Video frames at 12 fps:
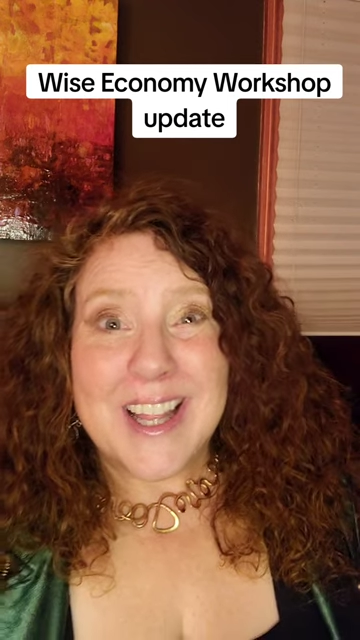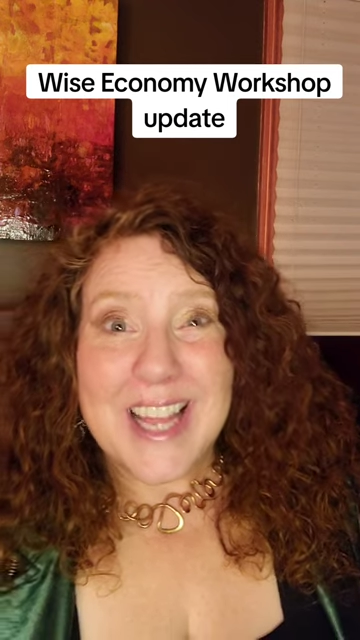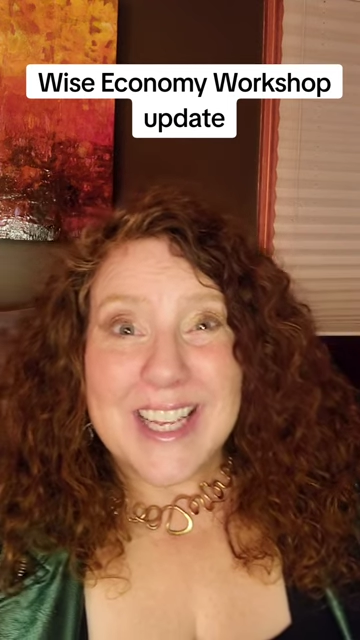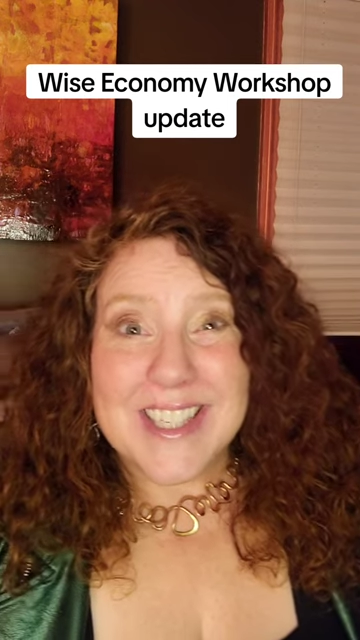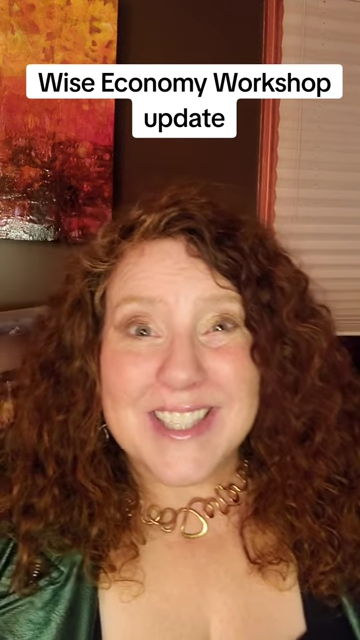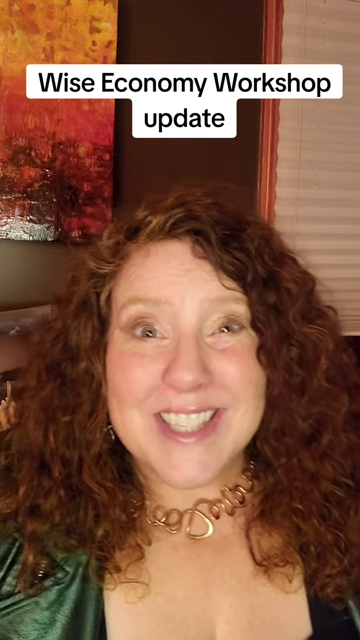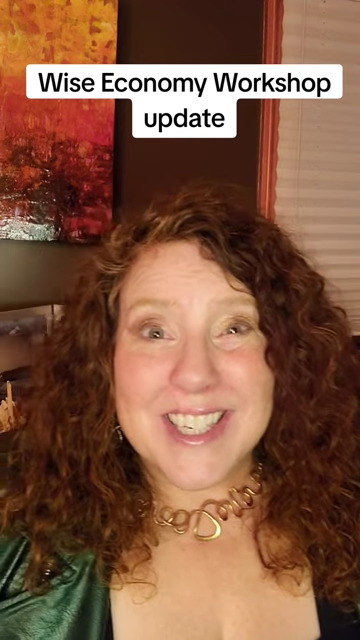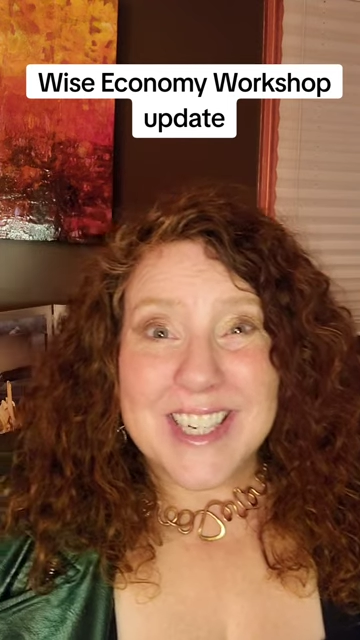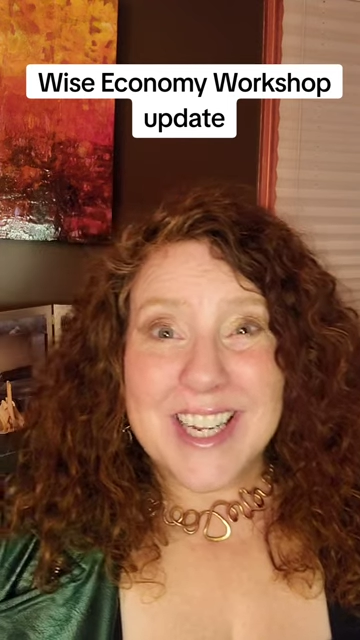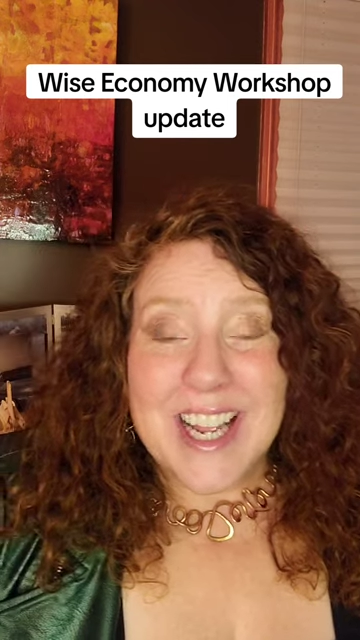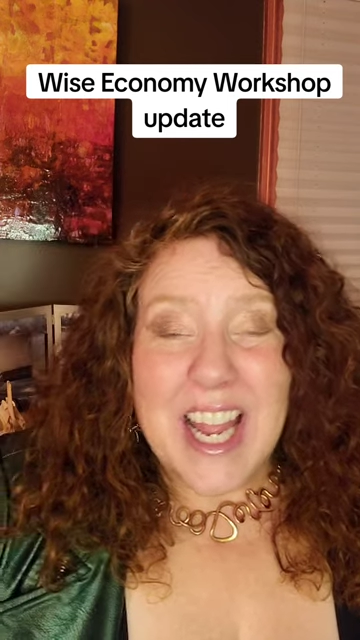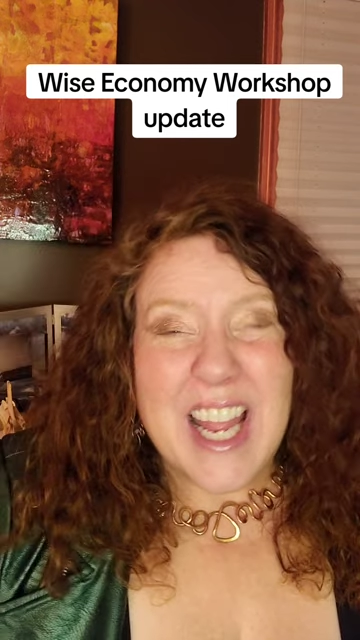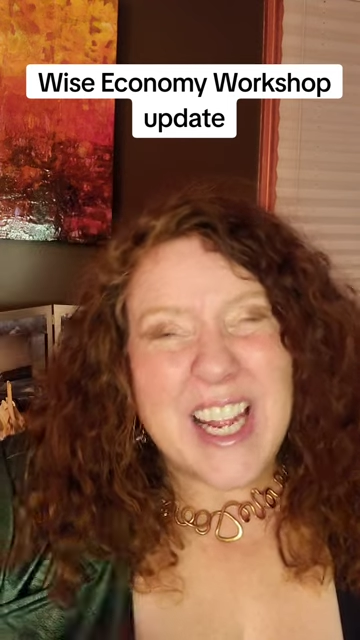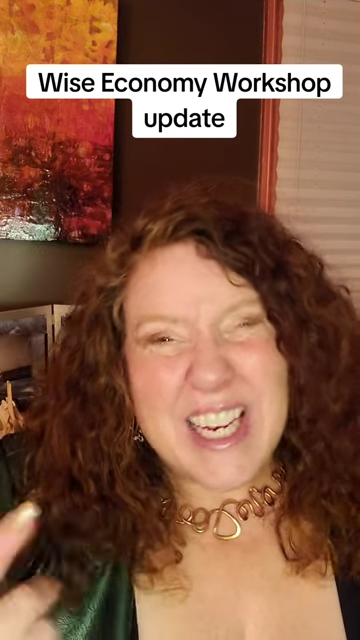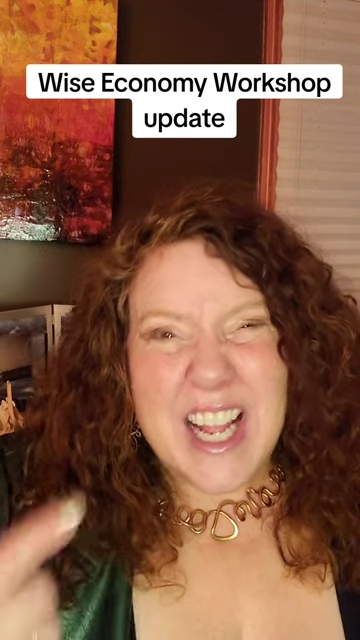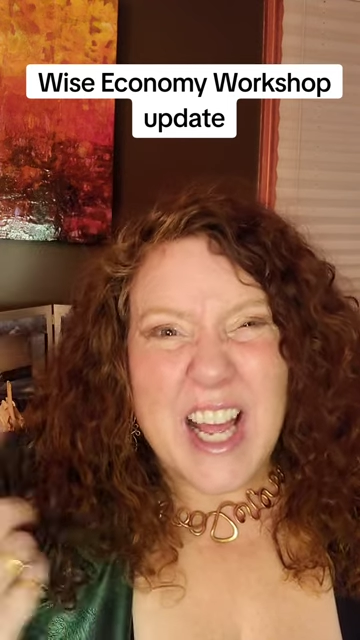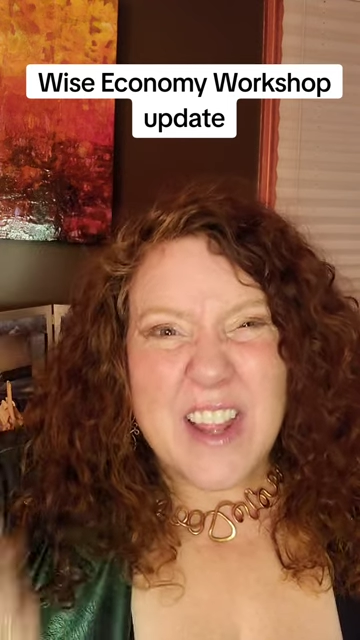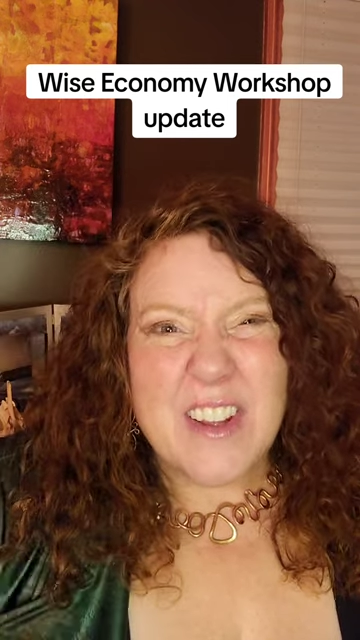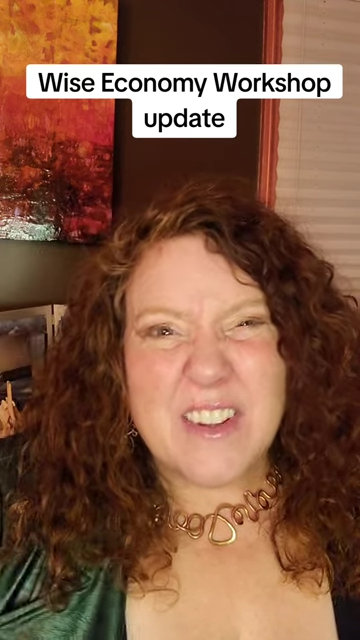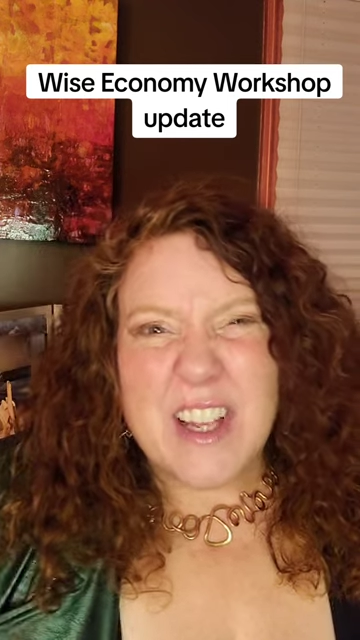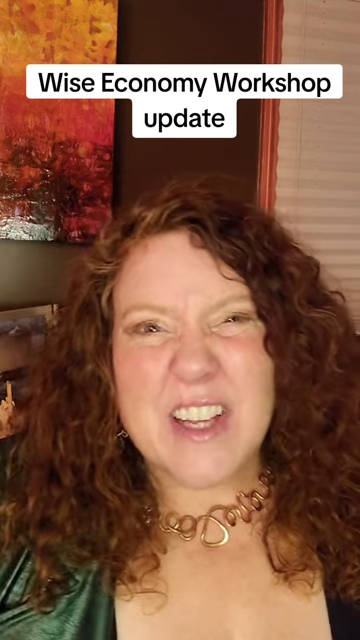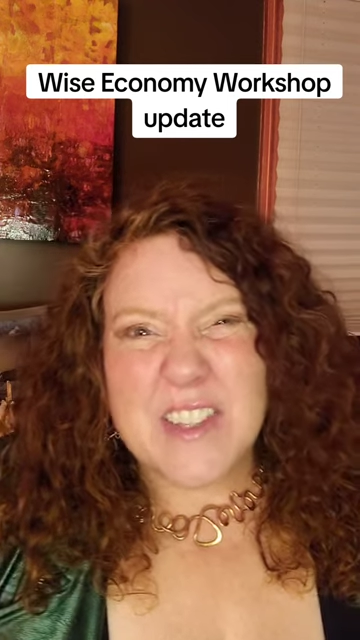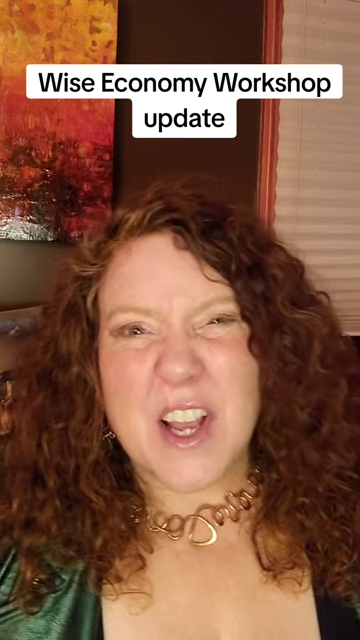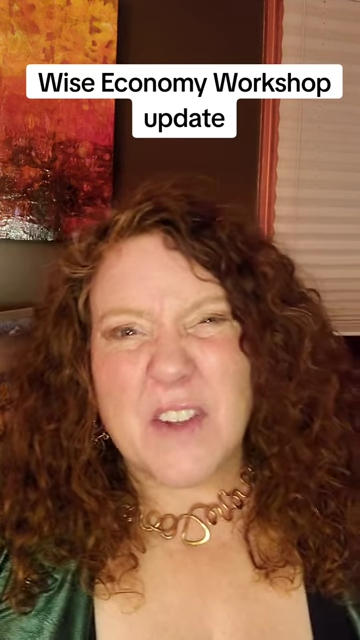Thanks. And
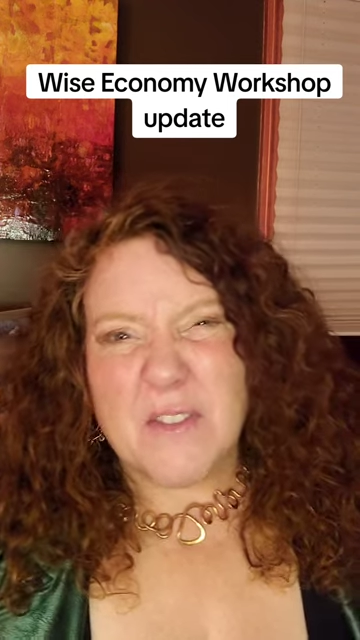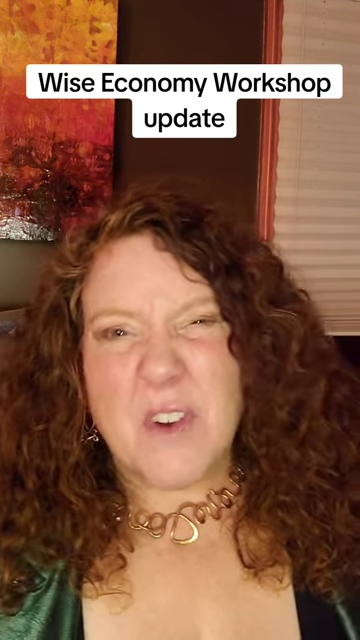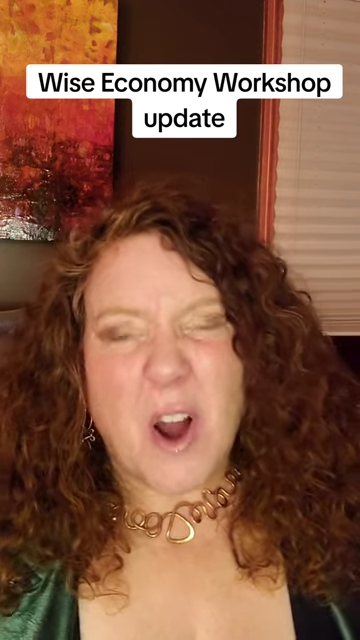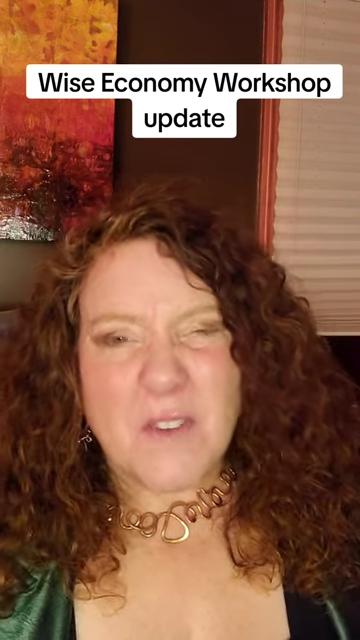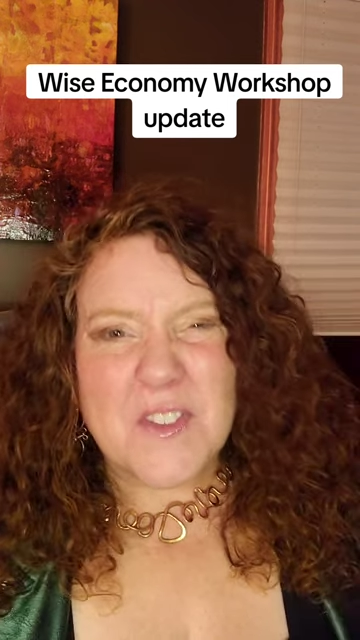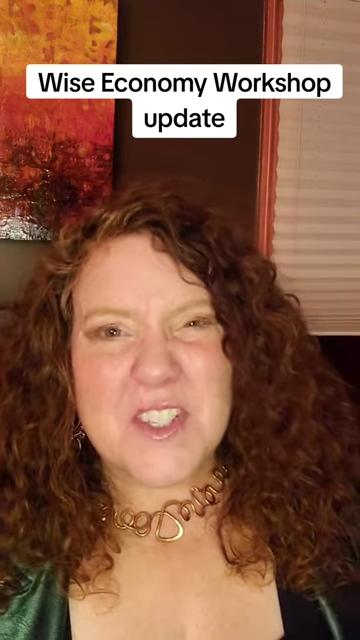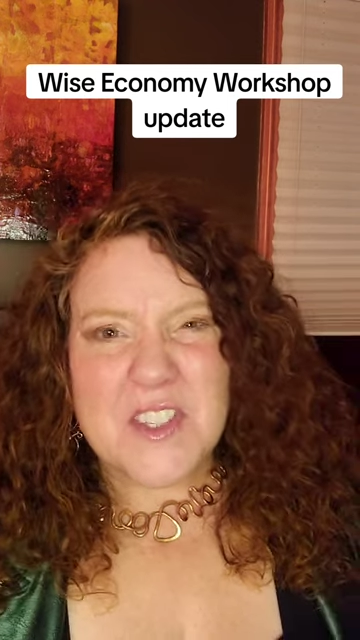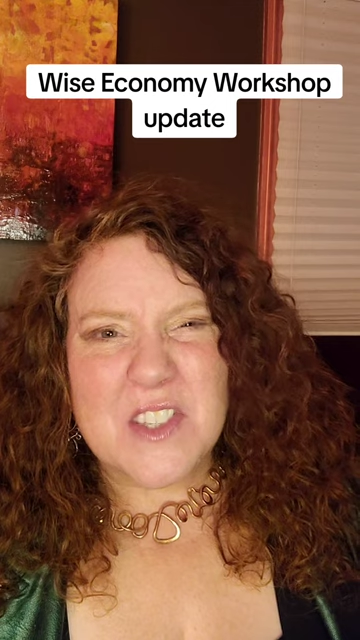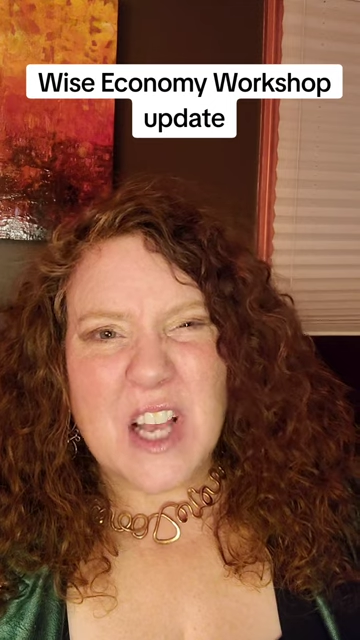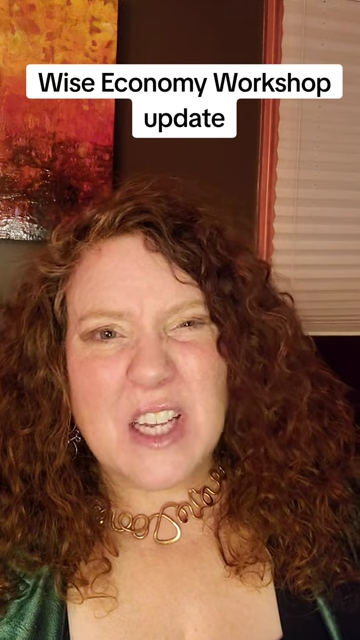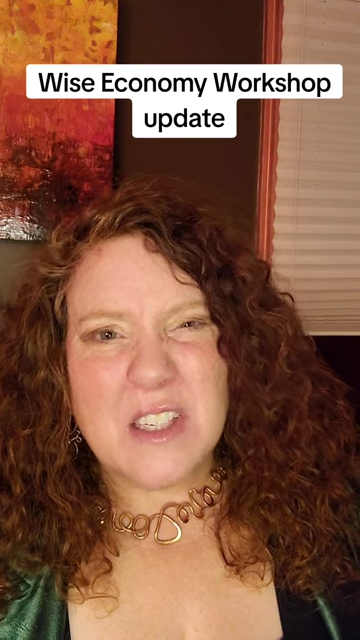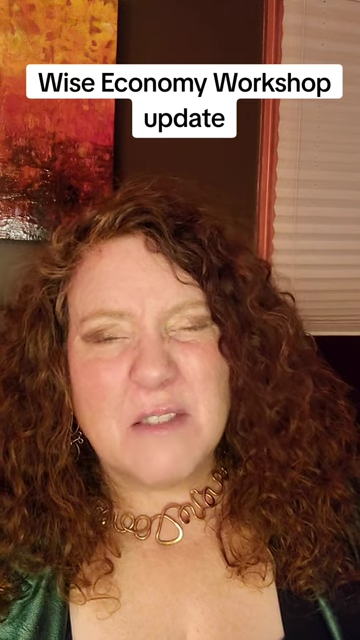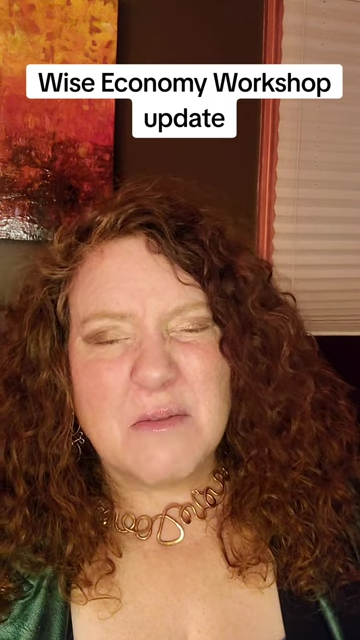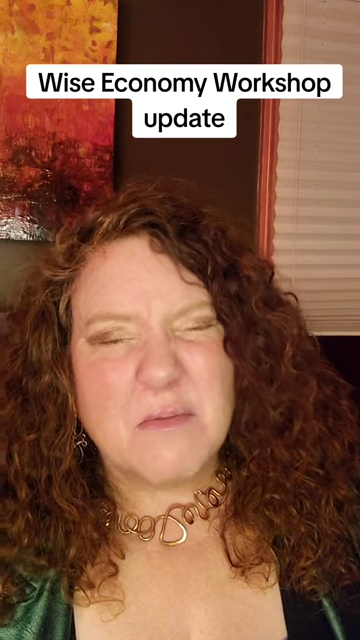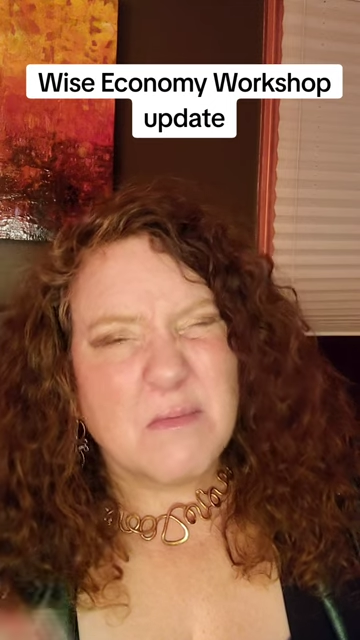as I've often said,